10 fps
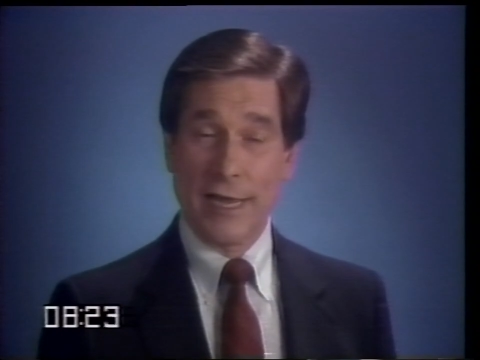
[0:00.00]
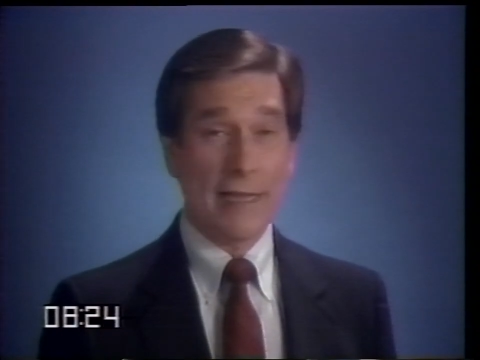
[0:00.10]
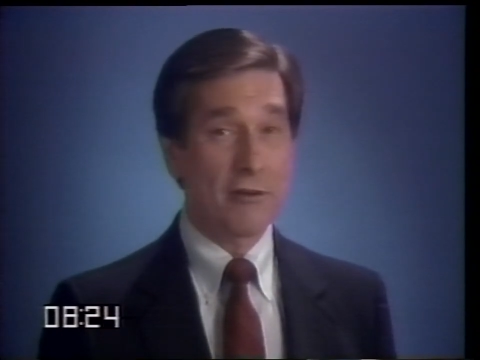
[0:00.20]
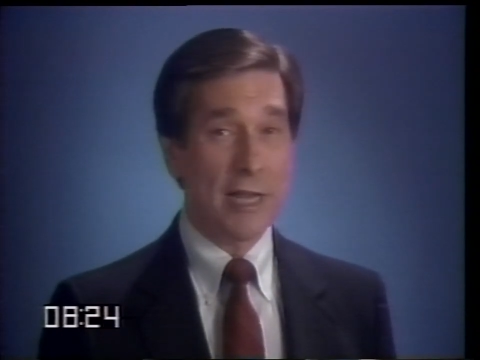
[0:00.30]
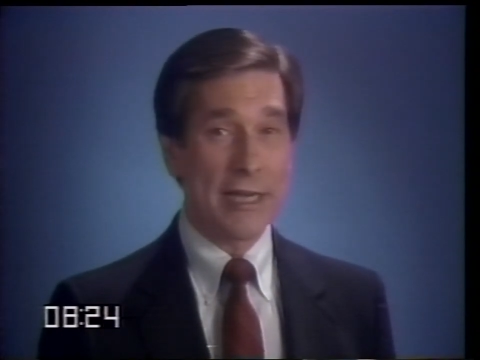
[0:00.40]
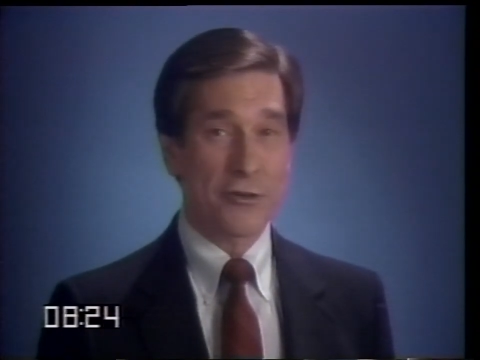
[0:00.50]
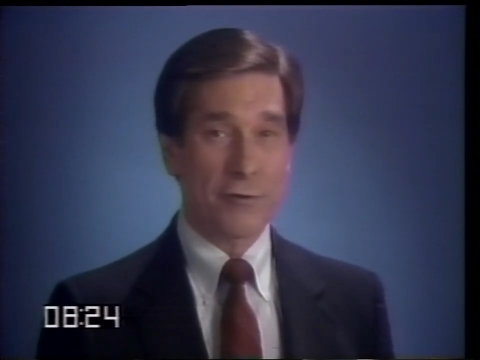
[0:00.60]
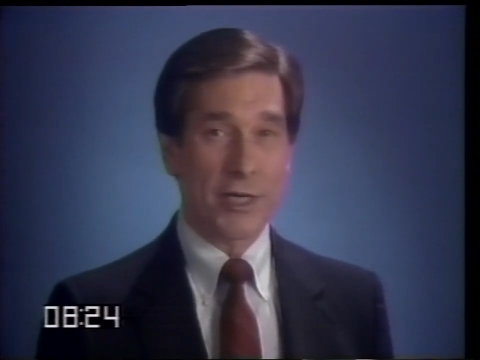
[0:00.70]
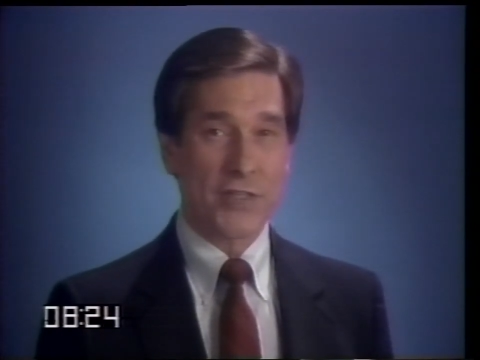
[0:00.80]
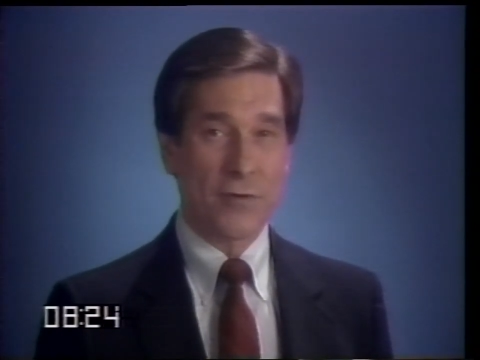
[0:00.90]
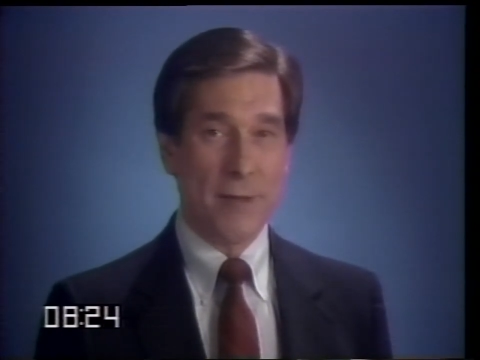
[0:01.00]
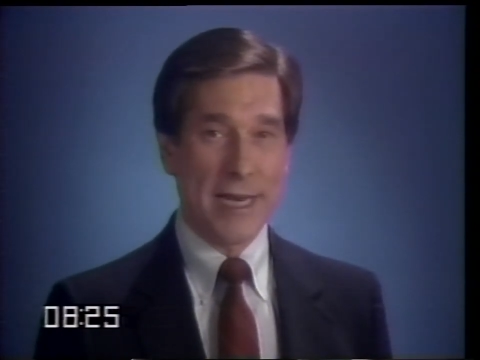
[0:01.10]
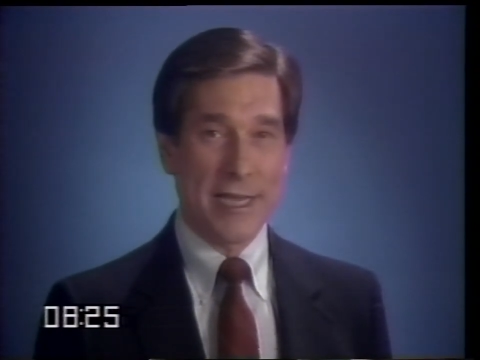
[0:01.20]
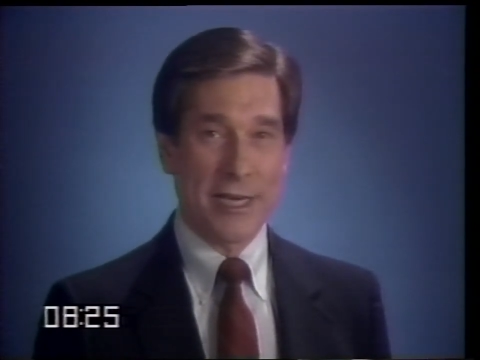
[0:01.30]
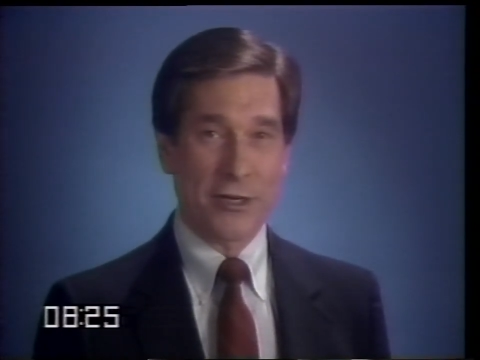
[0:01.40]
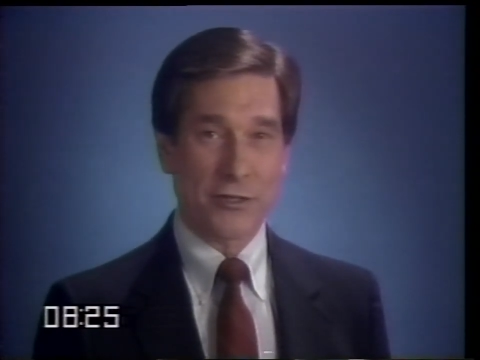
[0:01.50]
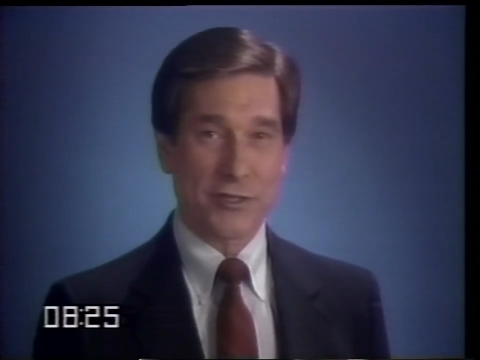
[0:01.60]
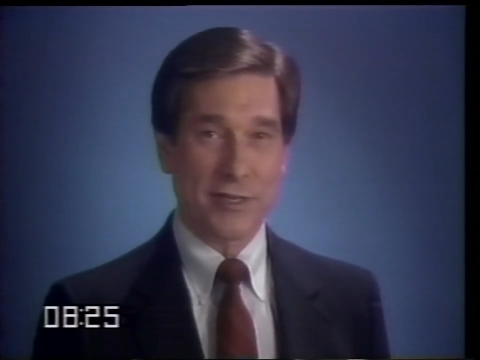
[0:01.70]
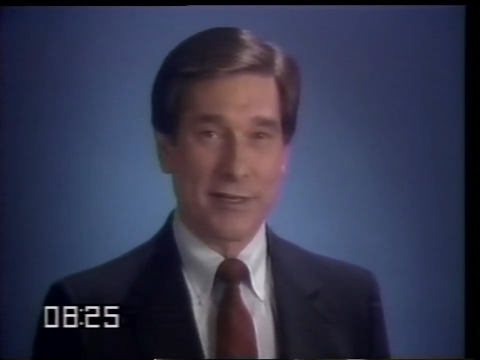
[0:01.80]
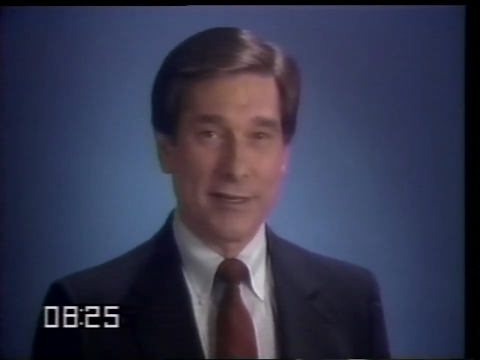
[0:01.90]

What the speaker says: and light trucks for many years,